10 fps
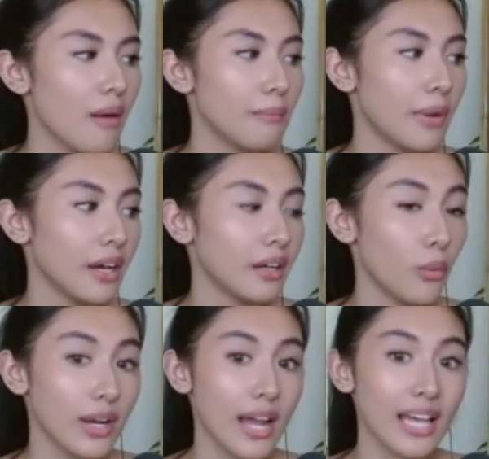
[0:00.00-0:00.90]
but
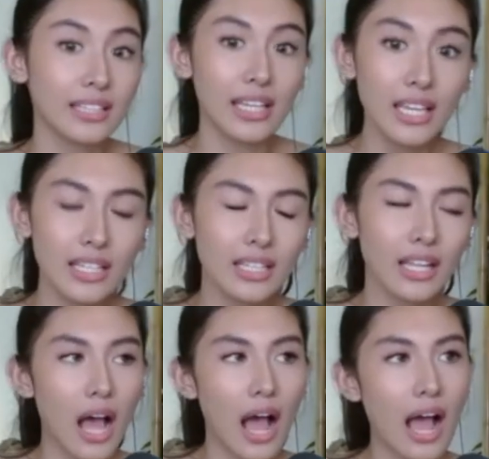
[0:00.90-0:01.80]
when I did,
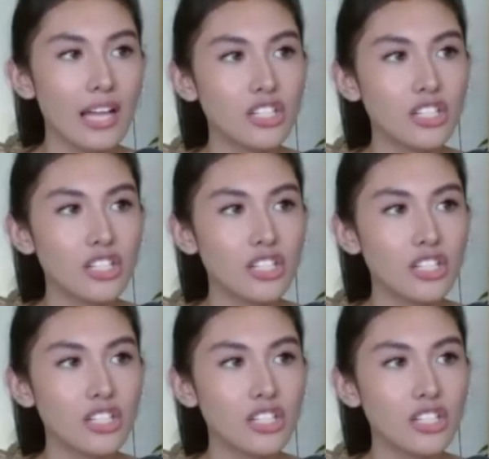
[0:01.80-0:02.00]
I